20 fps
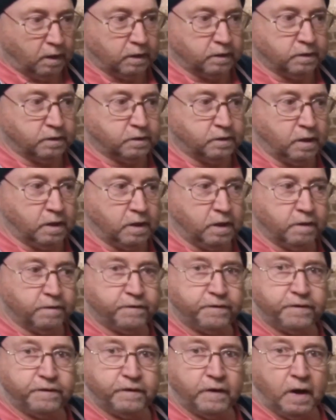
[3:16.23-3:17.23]
and see
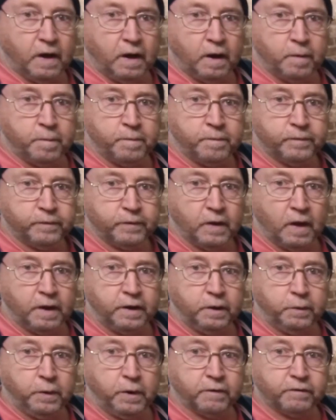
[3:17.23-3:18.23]
if
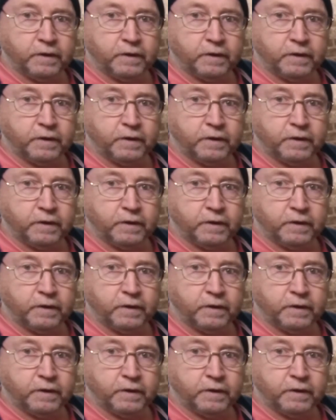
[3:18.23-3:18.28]
any way